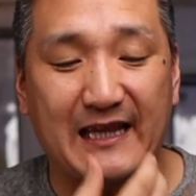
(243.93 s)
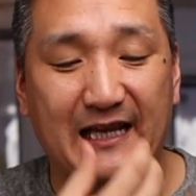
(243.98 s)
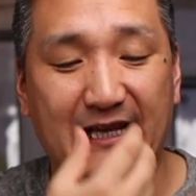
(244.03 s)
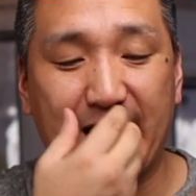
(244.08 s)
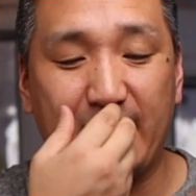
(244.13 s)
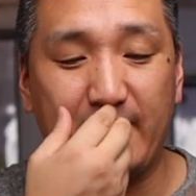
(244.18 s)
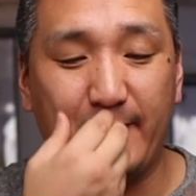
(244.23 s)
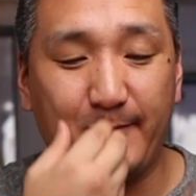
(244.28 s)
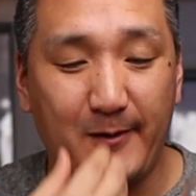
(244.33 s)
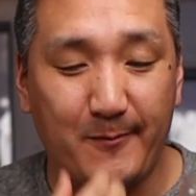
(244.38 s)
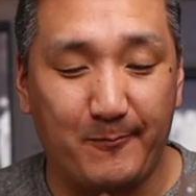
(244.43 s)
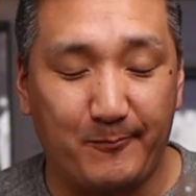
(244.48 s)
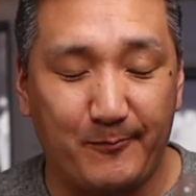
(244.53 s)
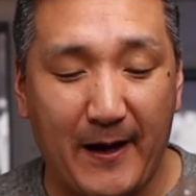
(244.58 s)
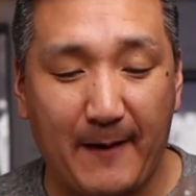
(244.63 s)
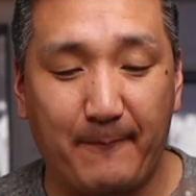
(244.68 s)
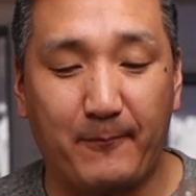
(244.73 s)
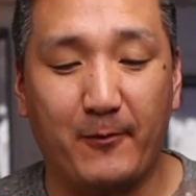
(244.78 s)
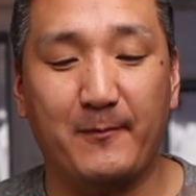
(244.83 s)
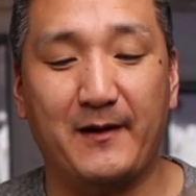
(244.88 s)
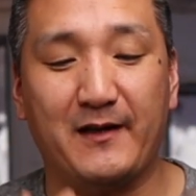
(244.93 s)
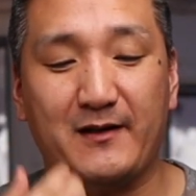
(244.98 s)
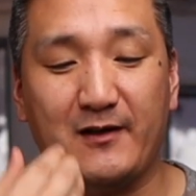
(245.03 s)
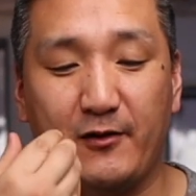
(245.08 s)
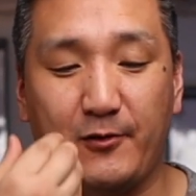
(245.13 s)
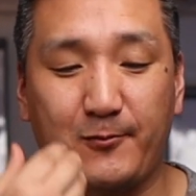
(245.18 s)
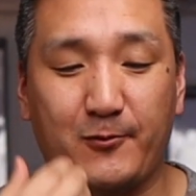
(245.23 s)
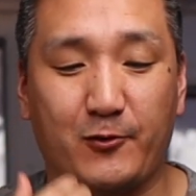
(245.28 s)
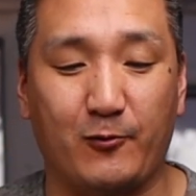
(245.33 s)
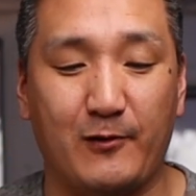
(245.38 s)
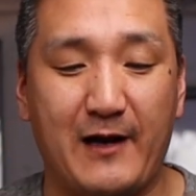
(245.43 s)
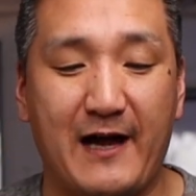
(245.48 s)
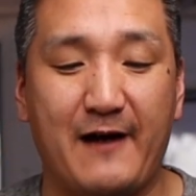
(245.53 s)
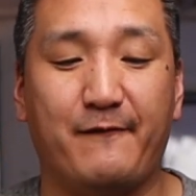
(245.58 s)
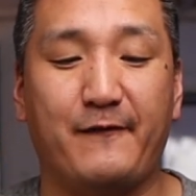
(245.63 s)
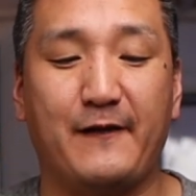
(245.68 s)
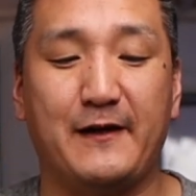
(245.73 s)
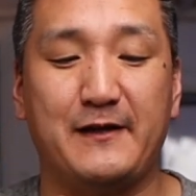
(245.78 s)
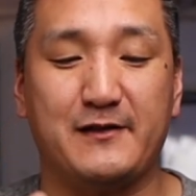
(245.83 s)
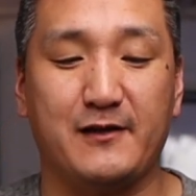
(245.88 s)
I get a little bit of peppermint, a little
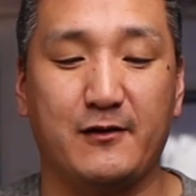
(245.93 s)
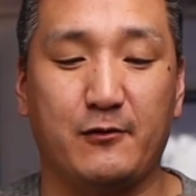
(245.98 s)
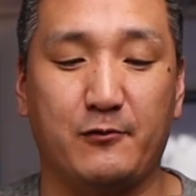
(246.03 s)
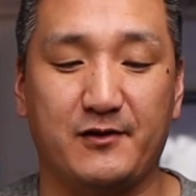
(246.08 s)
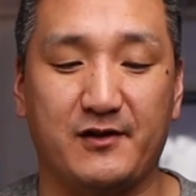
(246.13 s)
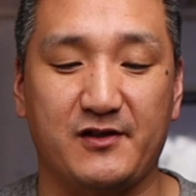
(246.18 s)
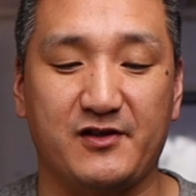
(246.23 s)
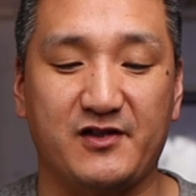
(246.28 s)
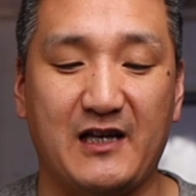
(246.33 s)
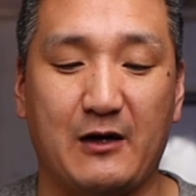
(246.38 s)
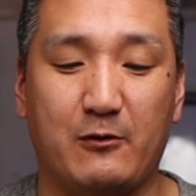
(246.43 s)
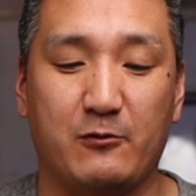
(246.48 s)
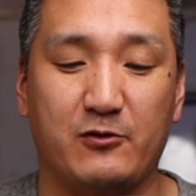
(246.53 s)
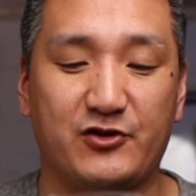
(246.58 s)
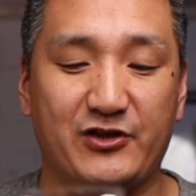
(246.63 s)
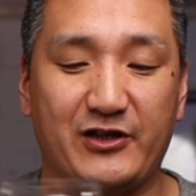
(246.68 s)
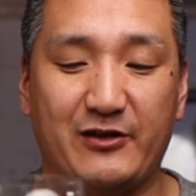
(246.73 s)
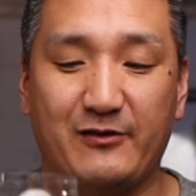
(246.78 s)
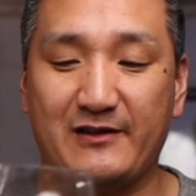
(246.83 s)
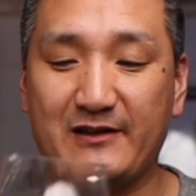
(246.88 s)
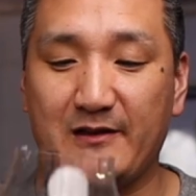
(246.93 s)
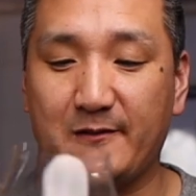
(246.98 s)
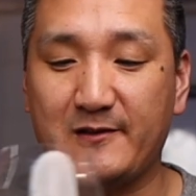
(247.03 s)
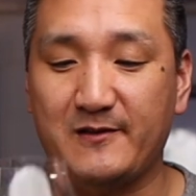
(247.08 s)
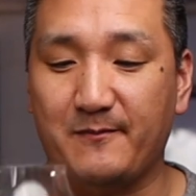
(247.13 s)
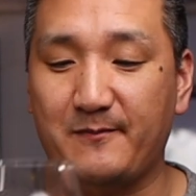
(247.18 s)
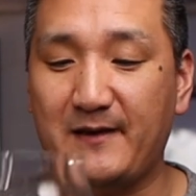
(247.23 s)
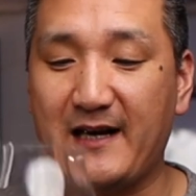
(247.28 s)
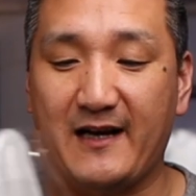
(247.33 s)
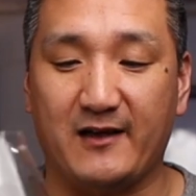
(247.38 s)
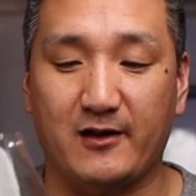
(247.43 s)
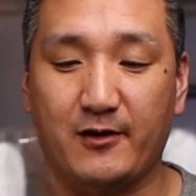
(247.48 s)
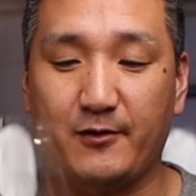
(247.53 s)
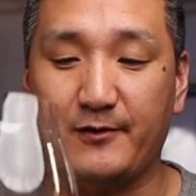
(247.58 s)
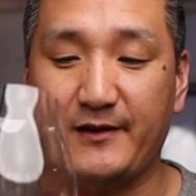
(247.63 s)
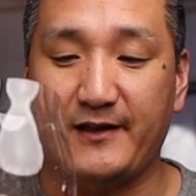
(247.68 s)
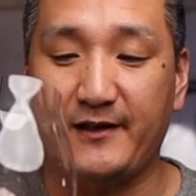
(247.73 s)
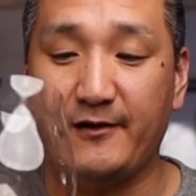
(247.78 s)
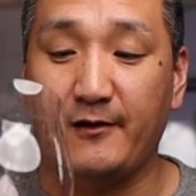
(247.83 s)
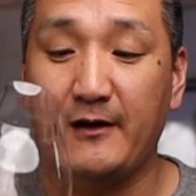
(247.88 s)
graphite to go with the sour cherry and the tobacco
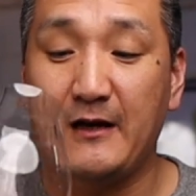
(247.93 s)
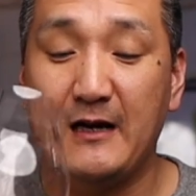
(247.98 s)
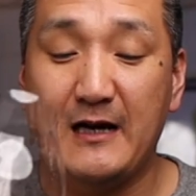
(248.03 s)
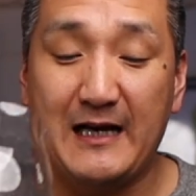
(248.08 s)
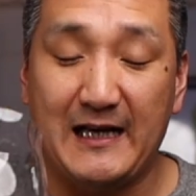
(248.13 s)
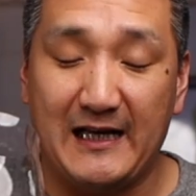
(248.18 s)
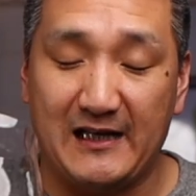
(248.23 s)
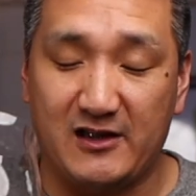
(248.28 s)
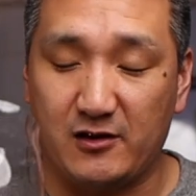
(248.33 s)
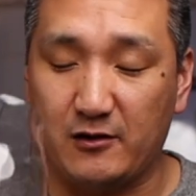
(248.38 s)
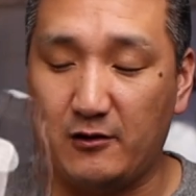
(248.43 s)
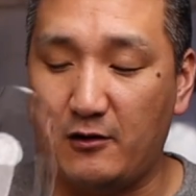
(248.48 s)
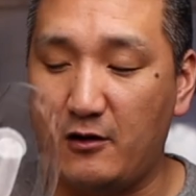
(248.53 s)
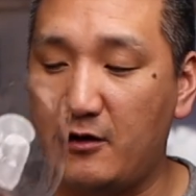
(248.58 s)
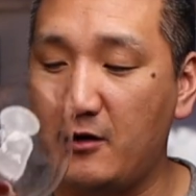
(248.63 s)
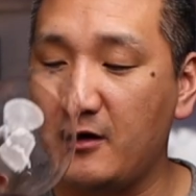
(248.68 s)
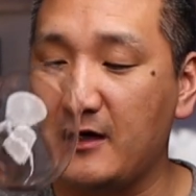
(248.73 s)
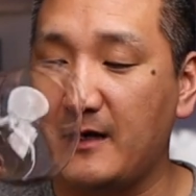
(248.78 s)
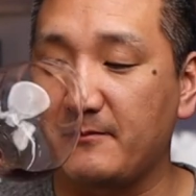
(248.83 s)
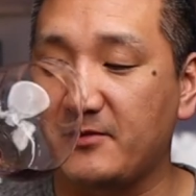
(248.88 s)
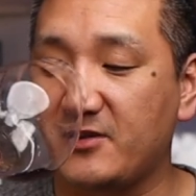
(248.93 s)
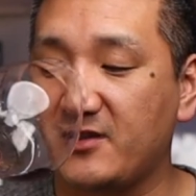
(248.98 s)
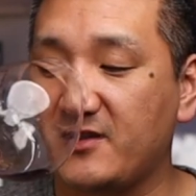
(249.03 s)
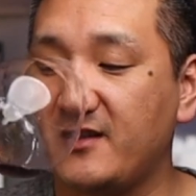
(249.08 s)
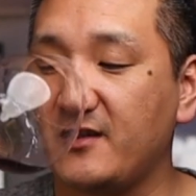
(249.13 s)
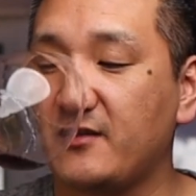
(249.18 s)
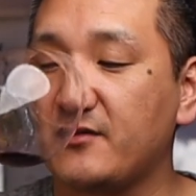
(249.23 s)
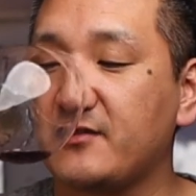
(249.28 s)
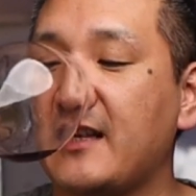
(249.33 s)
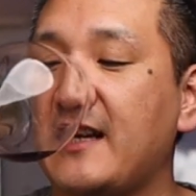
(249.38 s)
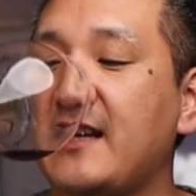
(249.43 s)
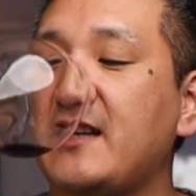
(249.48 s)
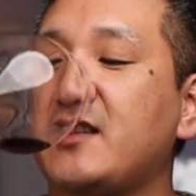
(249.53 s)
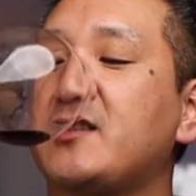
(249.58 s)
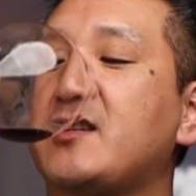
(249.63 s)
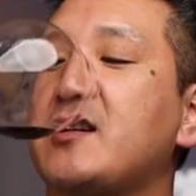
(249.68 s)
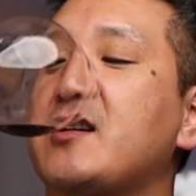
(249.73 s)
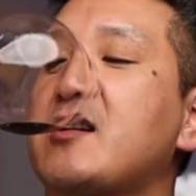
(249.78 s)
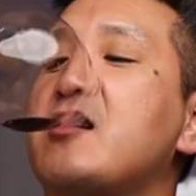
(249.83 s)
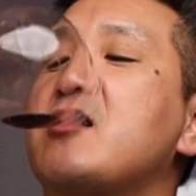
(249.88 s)
here. It's long. I'm still
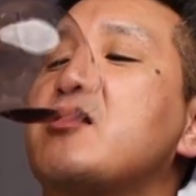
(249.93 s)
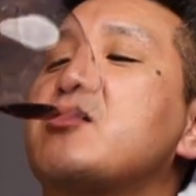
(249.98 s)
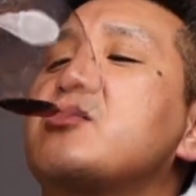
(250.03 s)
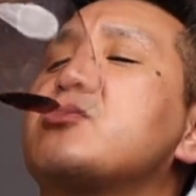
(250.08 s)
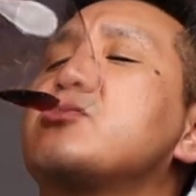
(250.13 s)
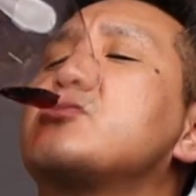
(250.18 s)
tasting it.